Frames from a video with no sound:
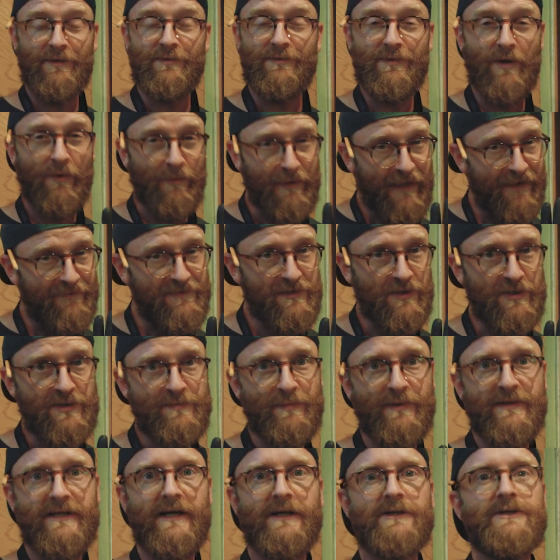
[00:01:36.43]
don't have surge
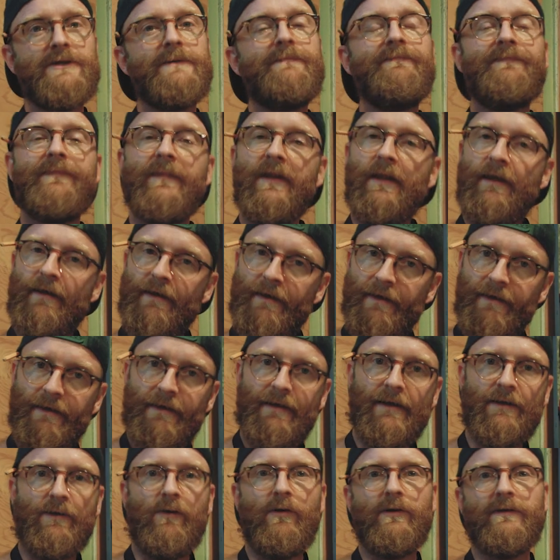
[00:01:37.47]
protection,
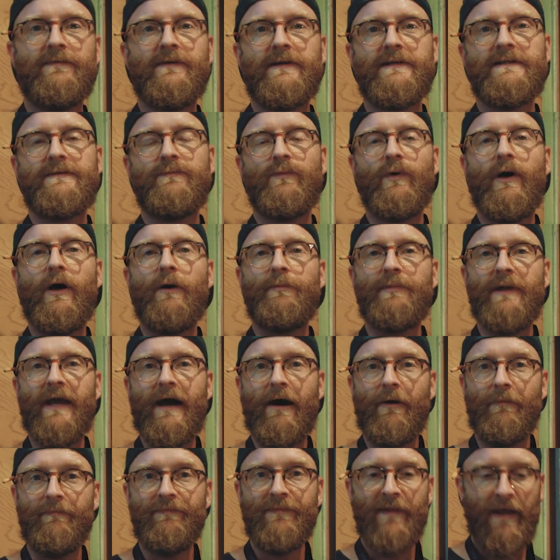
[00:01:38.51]
get a hold of us, we'll help you
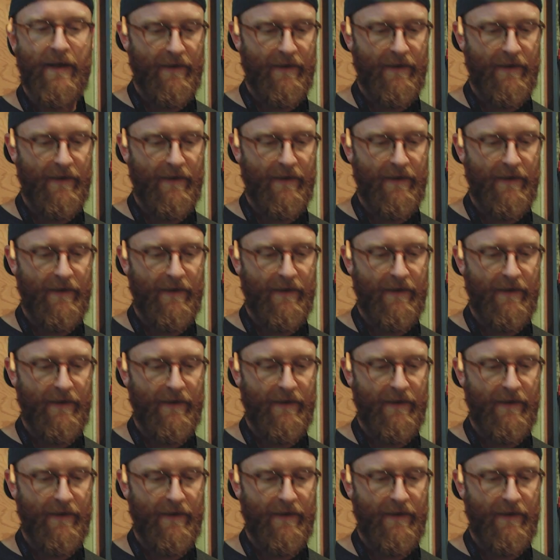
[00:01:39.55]
out.